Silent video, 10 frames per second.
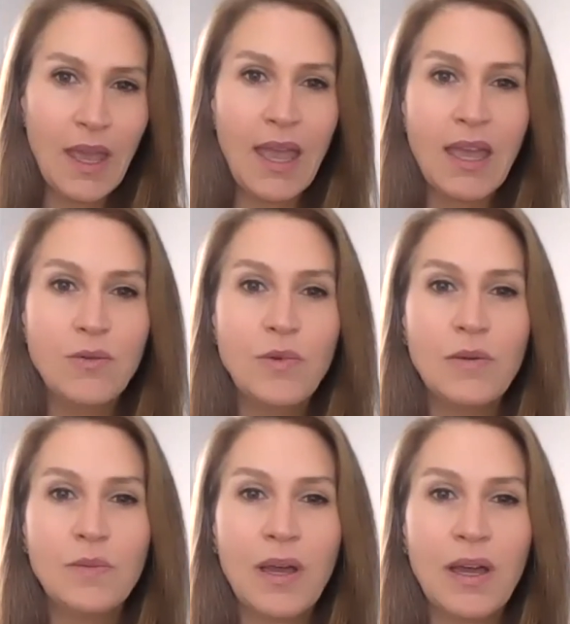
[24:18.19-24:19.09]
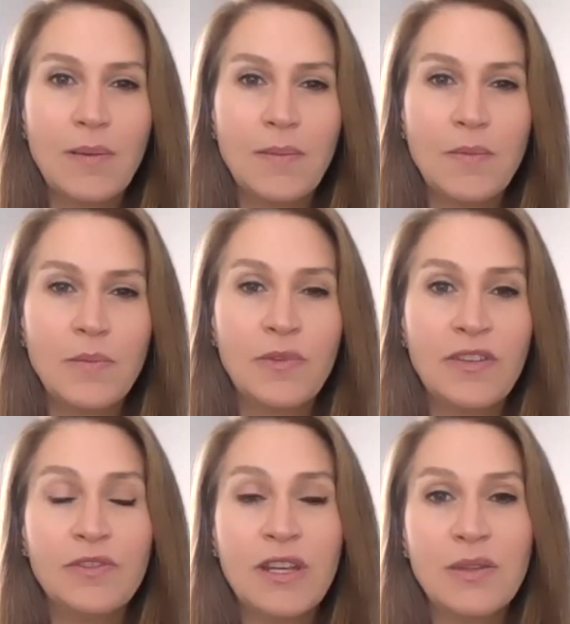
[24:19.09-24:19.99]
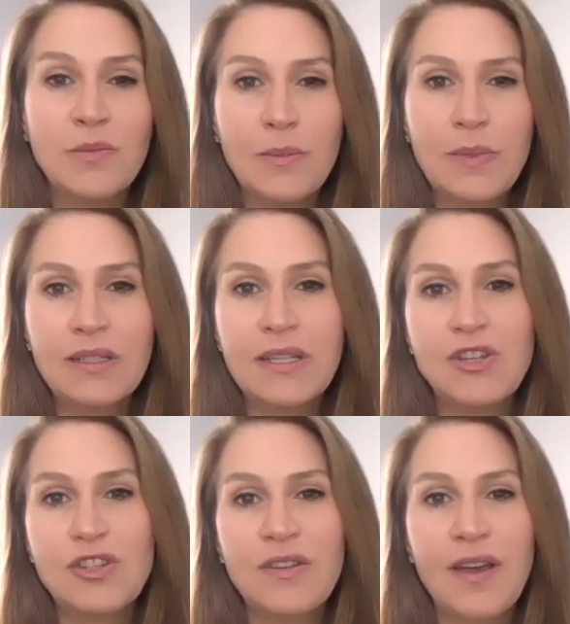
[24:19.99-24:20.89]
And we've done the rehabilitation